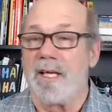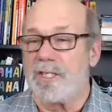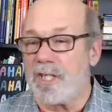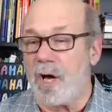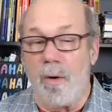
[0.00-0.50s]

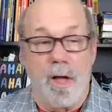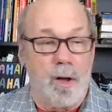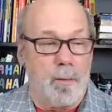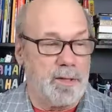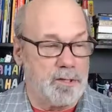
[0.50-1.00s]
So
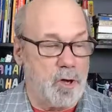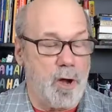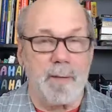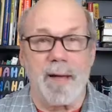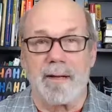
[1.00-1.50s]
when you
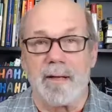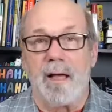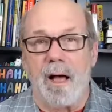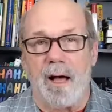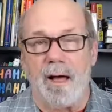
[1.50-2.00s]
talk about
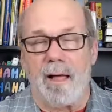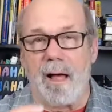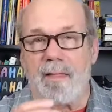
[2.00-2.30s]
uh,